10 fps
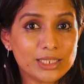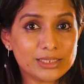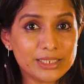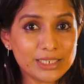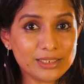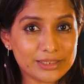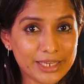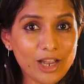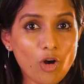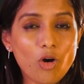then
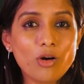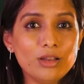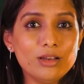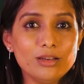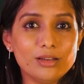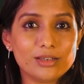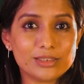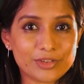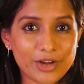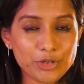they all
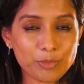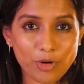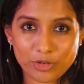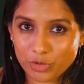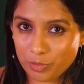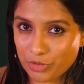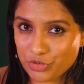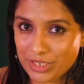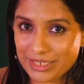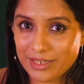try to plot the
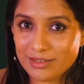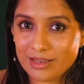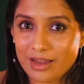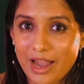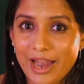opportunities.